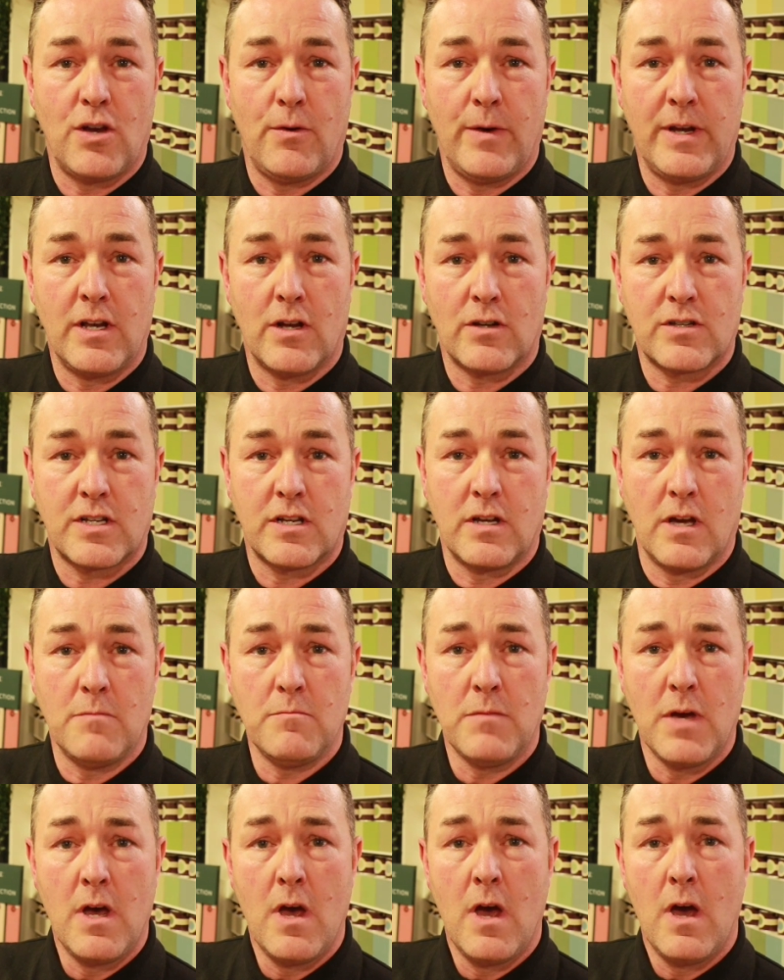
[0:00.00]
in
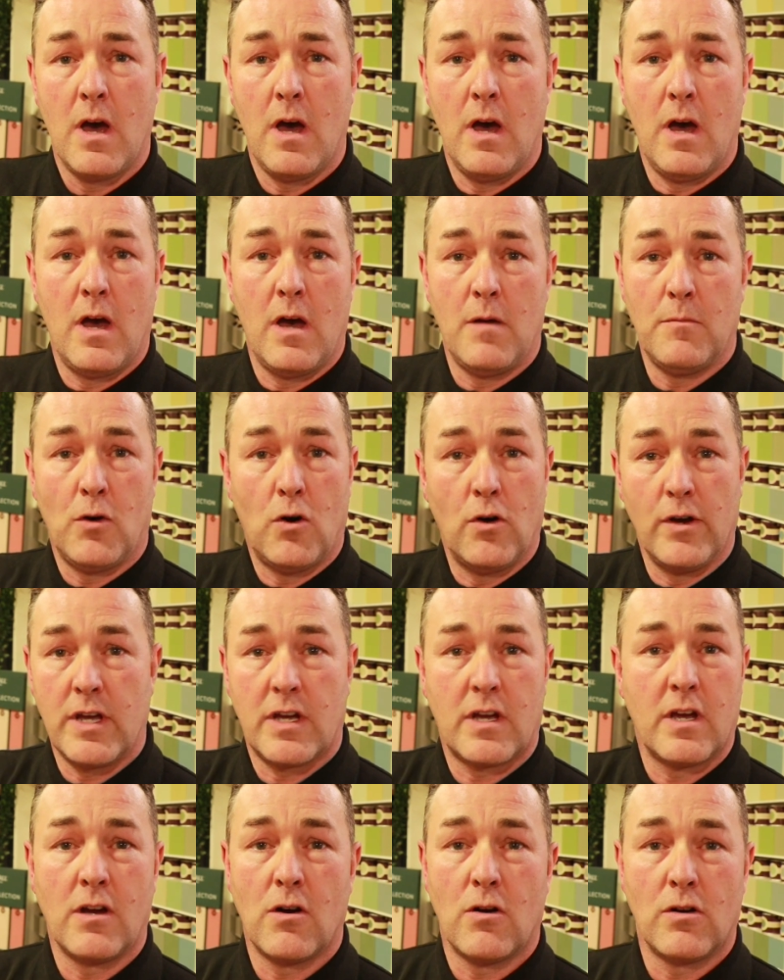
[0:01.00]
Nottingham um, or you
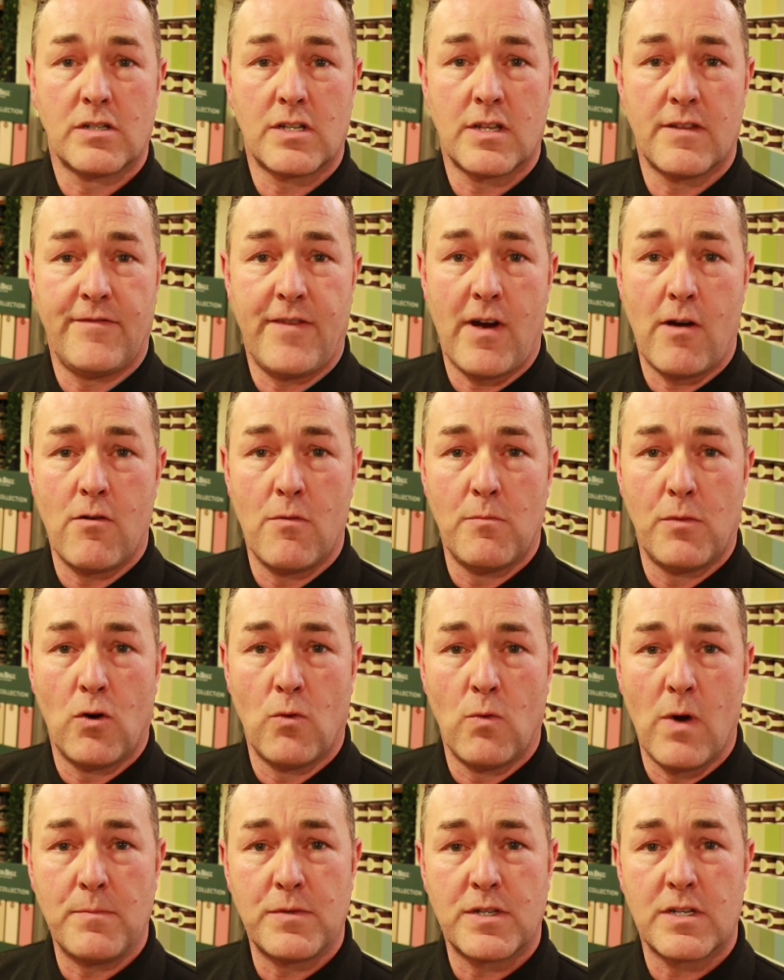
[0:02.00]
can go onto the Ball
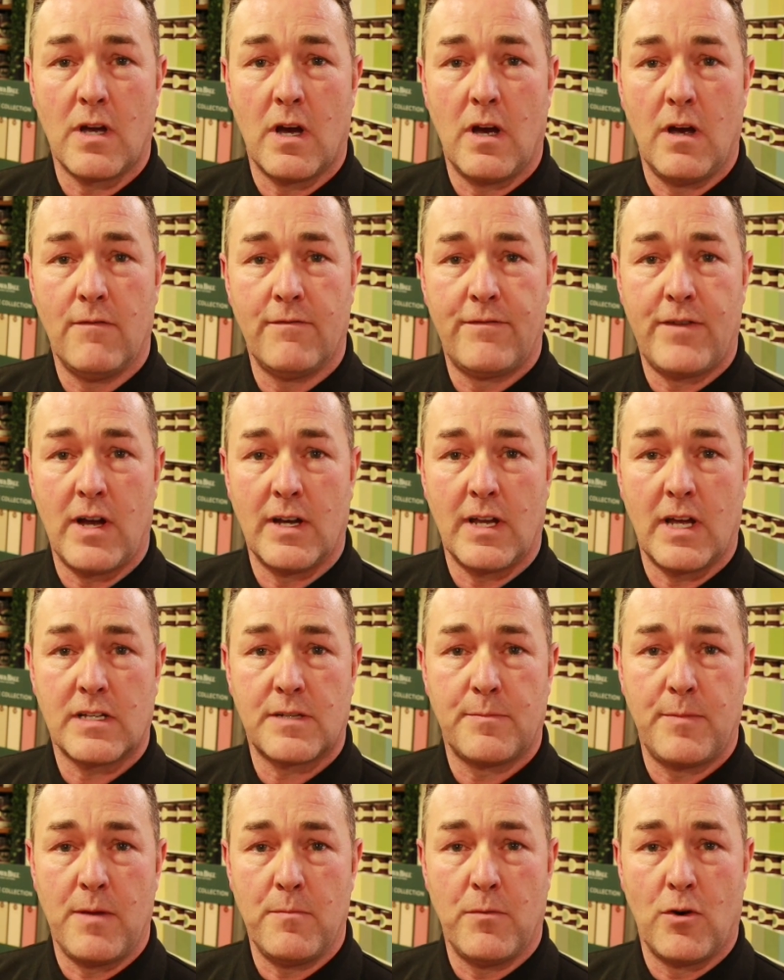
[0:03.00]
website and find out
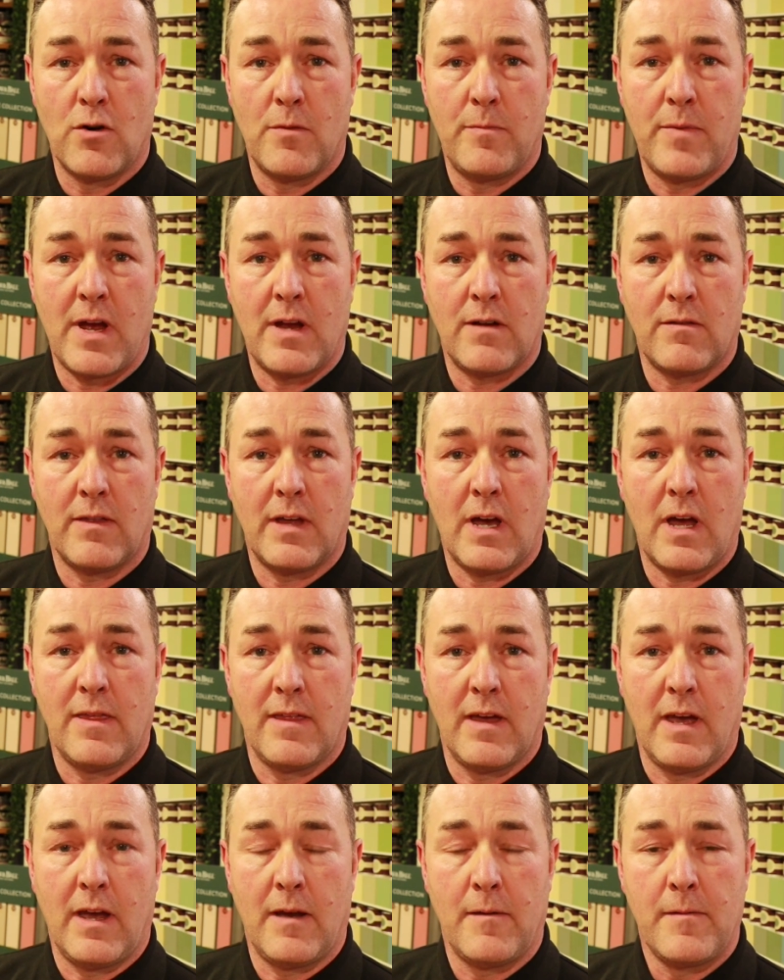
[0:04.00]
a bit more about that
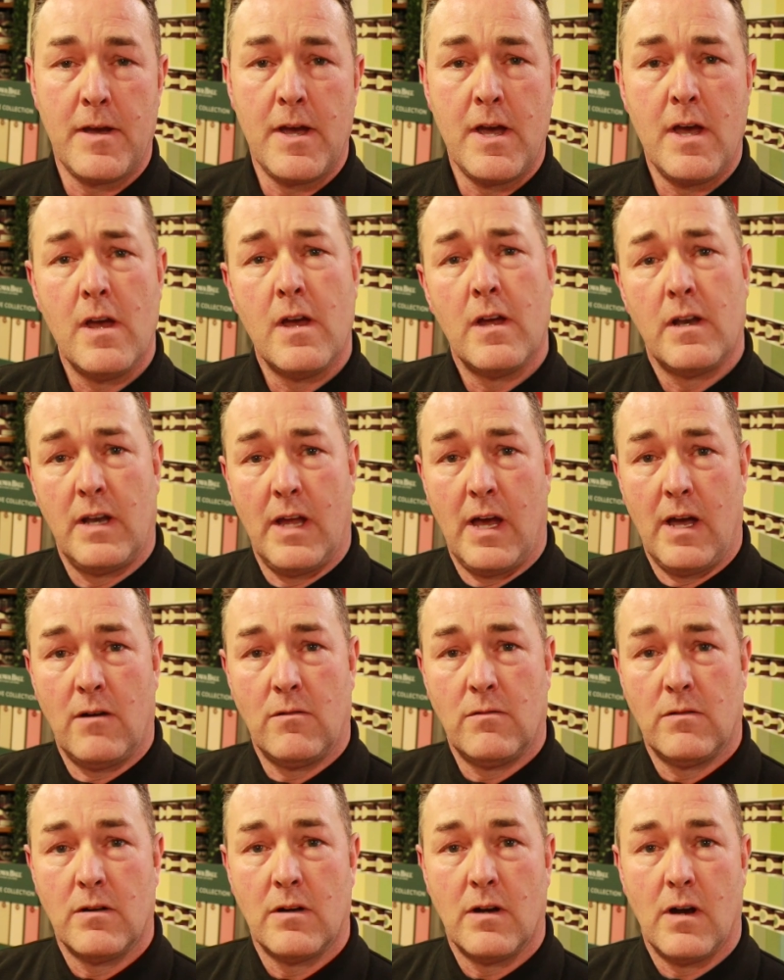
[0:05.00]
there.
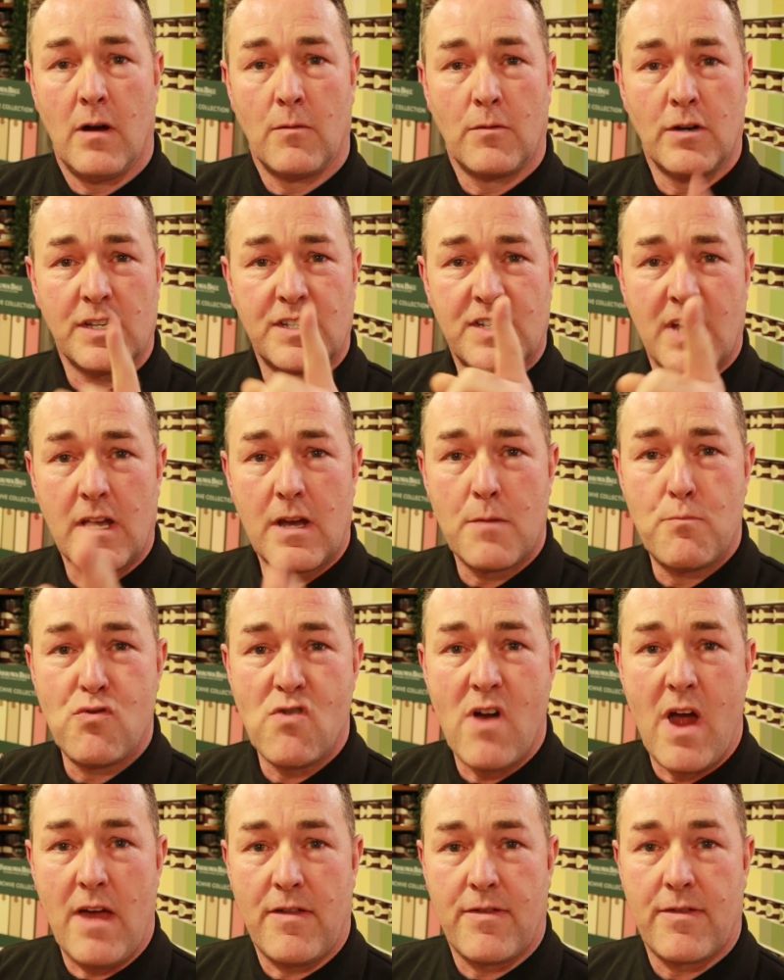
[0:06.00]
Now I'm going to take a
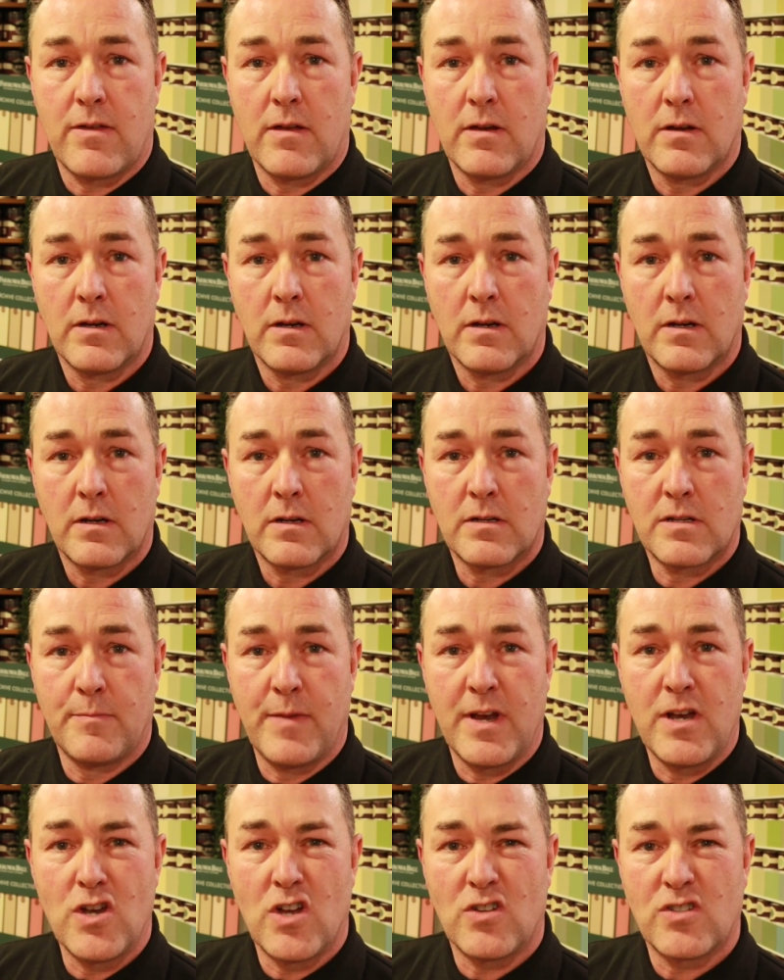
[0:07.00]
breath because I've
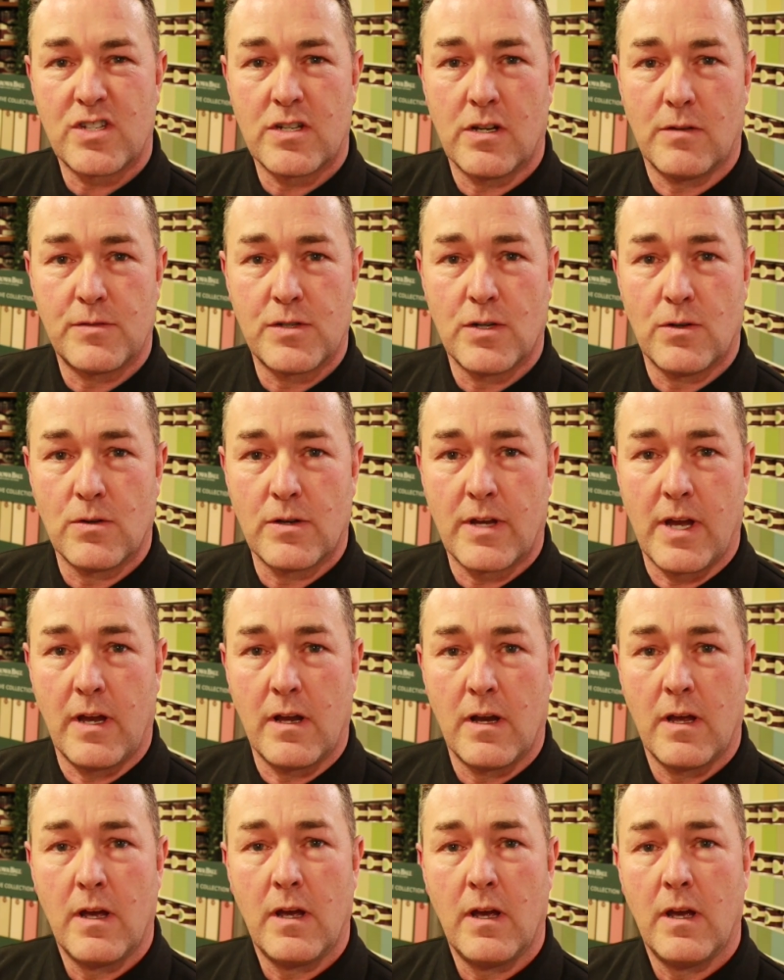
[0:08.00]
been non-stop talking.
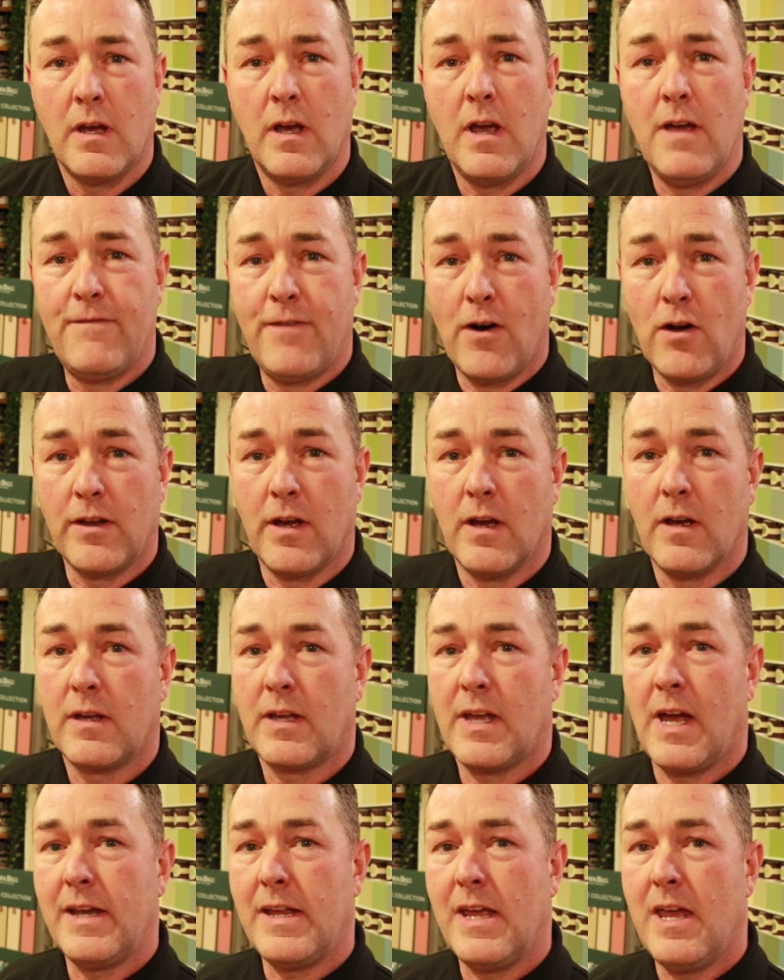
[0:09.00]
Iwona,
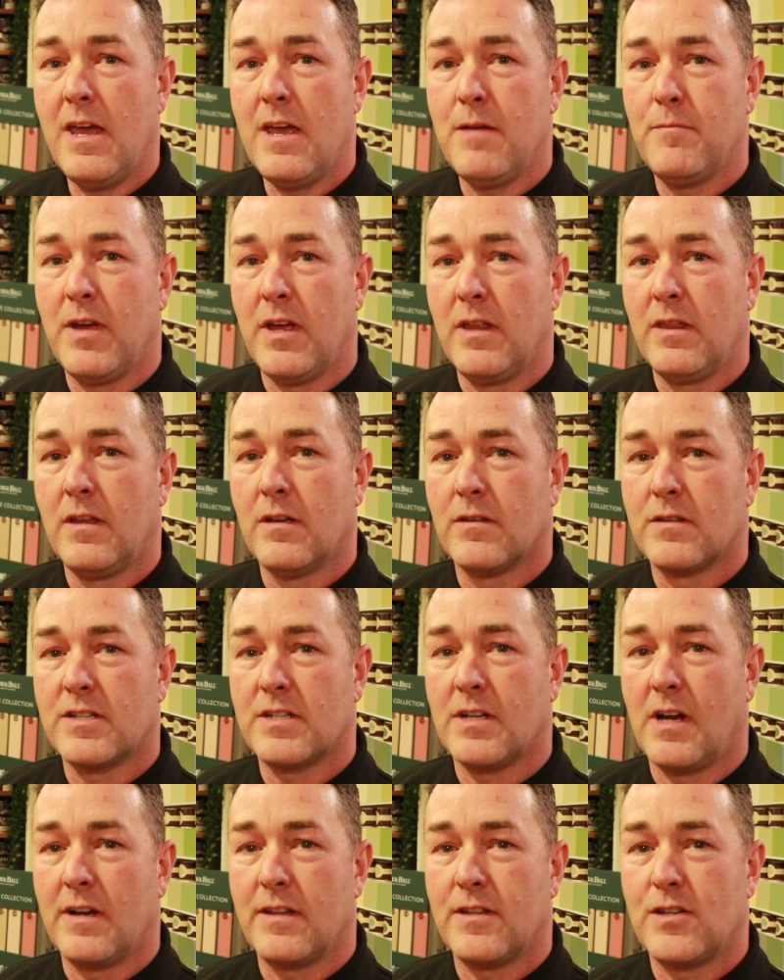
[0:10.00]
can you hear me in the other
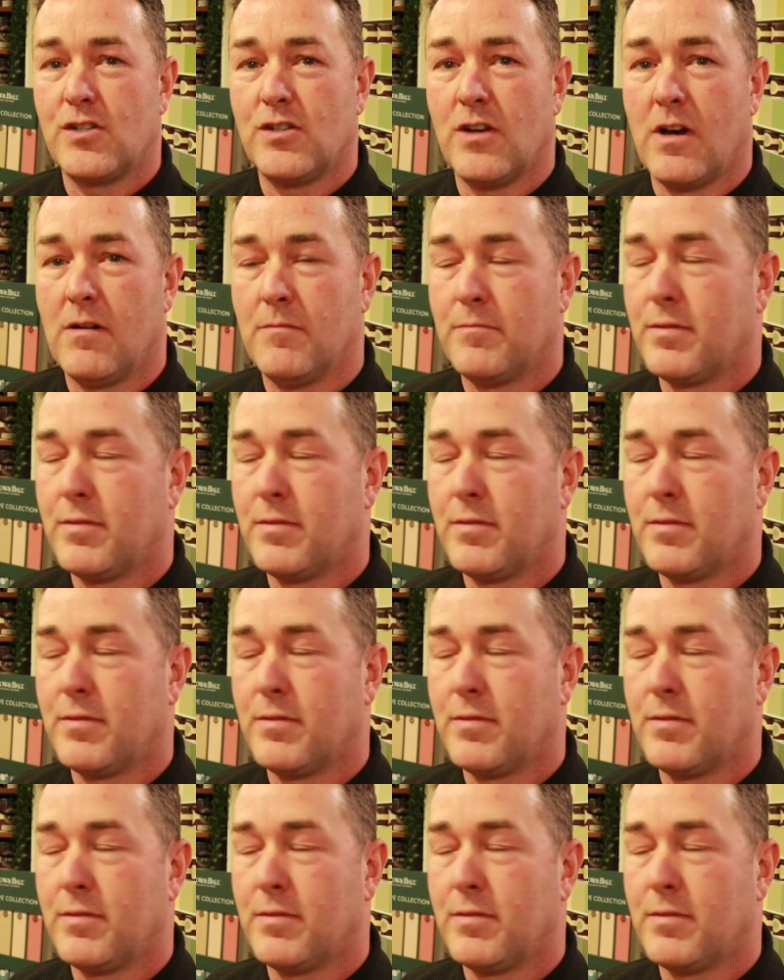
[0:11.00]
side of the shop?